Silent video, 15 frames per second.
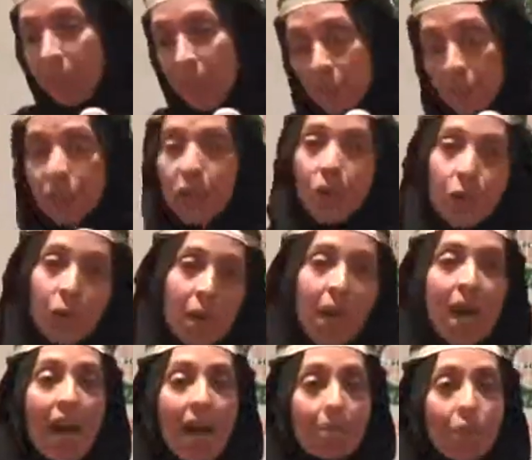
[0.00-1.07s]
So
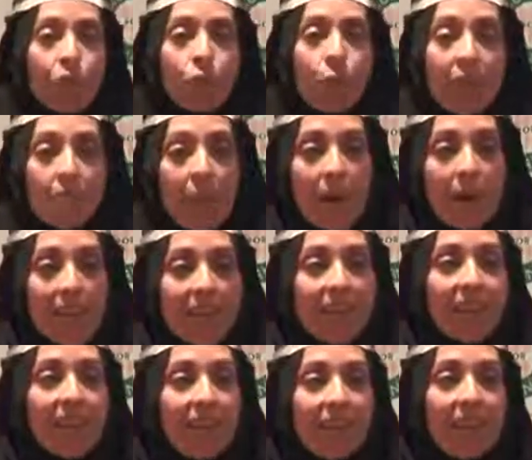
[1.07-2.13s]
I'm doing my